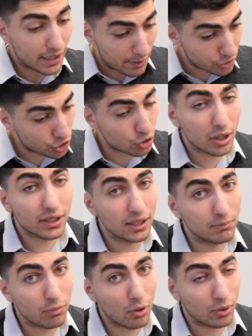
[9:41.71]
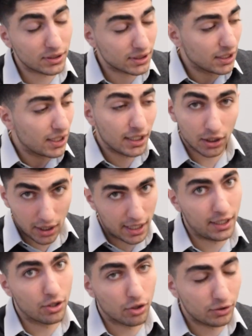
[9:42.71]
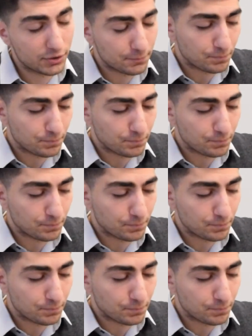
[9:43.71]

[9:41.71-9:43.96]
I'm struggling, boys and girls.